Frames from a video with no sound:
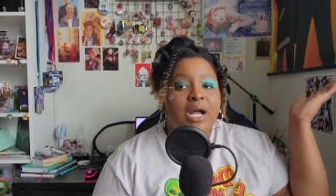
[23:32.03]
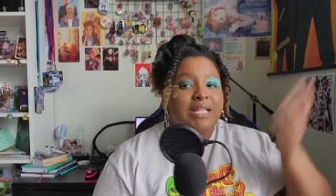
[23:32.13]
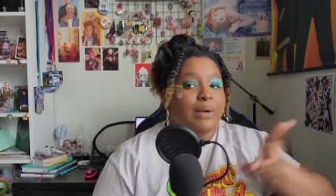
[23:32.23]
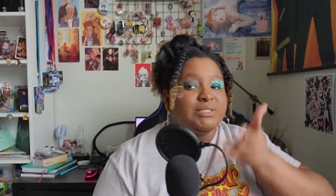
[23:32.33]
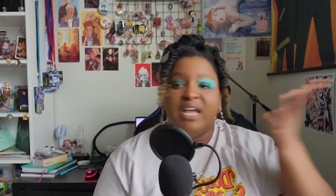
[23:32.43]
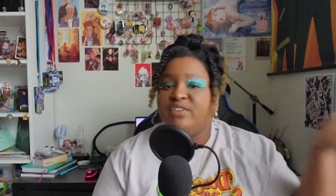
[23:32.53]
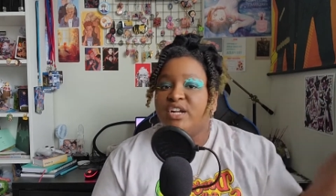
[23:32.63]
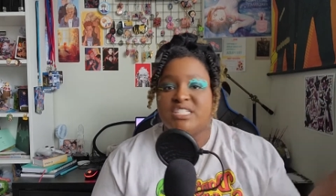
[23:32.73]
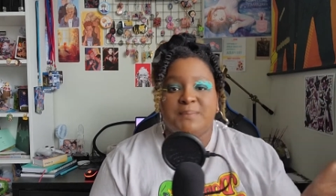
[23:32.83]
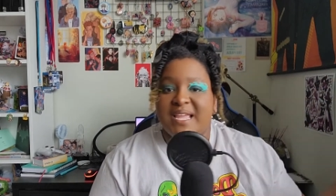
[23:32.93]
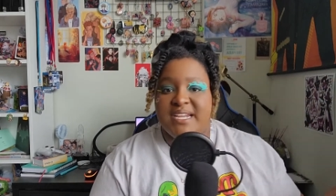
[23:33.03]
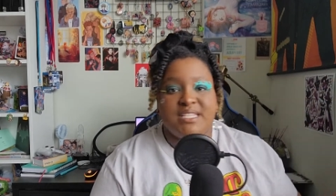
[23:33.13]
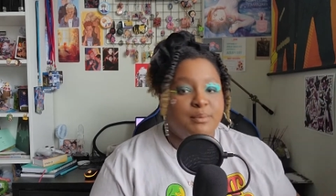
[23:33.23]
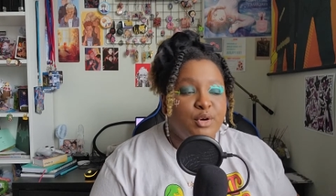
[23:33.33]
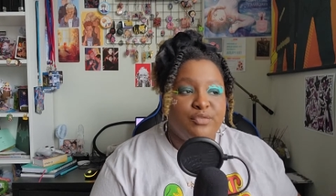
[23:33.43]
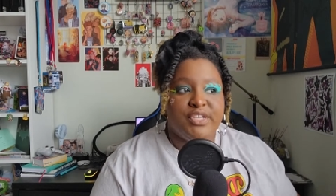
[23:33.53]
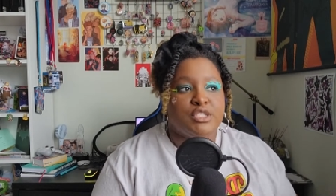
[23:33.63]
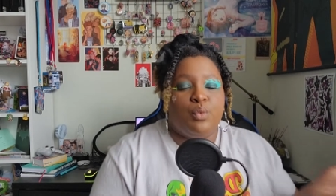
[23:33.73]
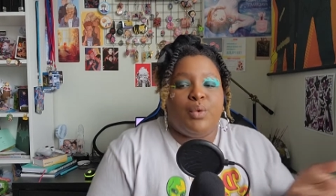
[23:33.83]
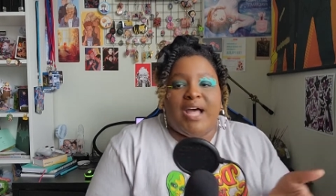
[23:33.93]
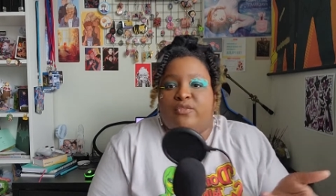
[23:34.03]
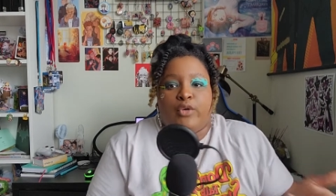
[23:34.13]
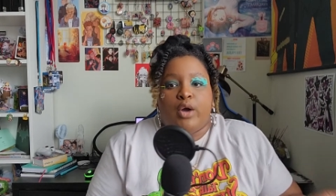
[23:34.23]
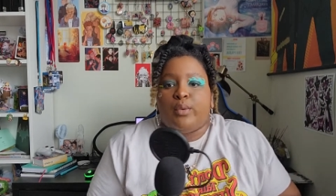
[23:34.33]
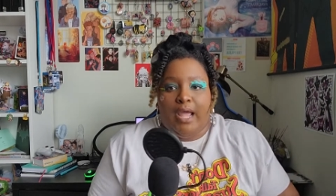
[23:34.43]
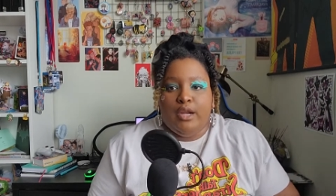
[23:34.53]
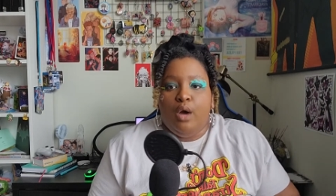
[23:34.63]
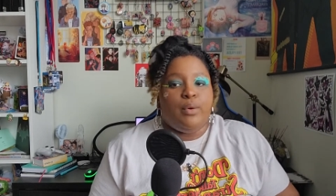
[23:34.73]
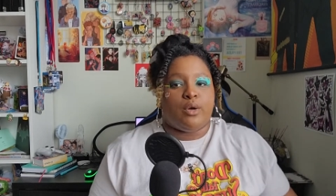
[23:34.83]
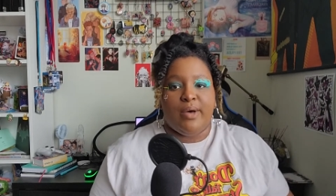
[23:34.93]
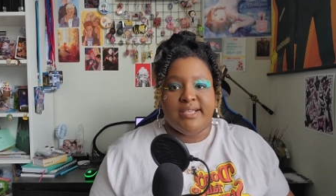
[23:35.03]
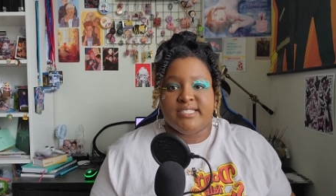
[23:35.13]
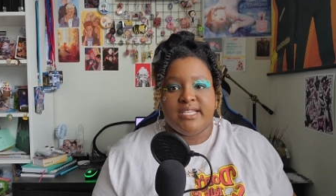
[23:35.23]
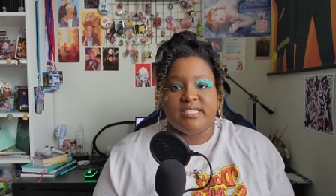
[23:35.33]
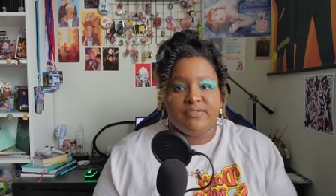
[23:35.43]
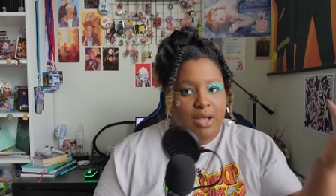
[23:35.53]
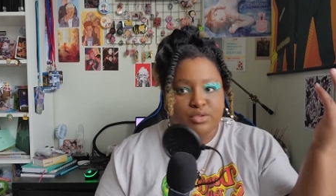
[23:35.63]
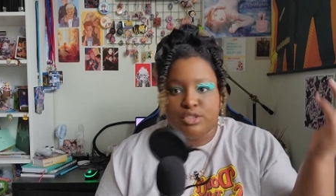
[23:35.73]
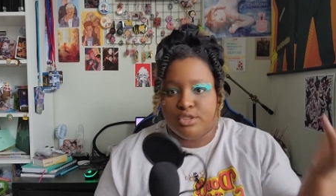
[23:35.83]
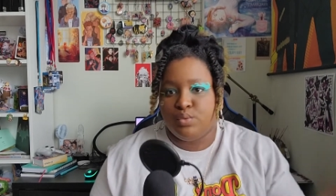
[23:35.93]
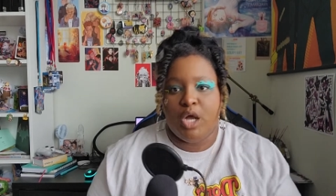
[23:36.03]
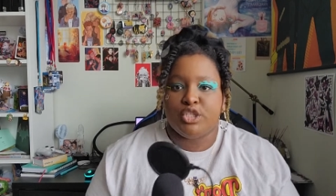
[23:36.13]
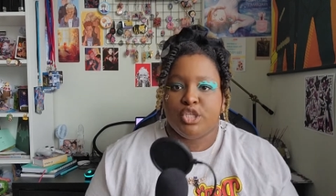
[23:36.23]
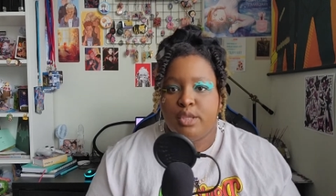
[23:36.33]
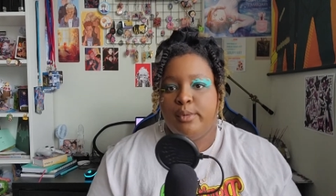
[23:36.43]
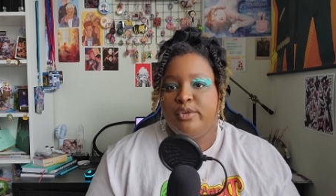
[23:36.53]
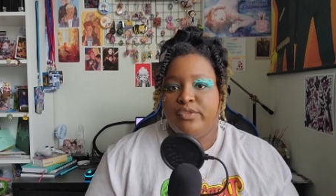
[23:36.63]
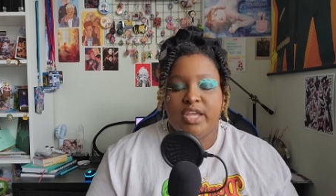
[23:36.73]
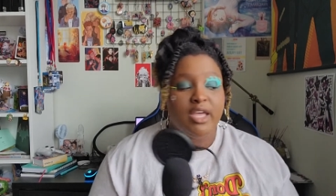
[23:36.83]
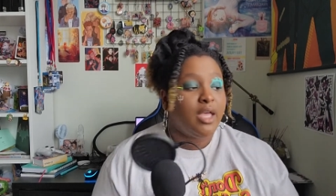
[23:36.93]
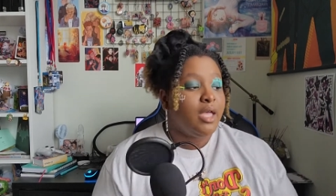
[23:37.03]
that was never explained in the movie, so why the fuck would I know what a quest is if I was just watching the movie?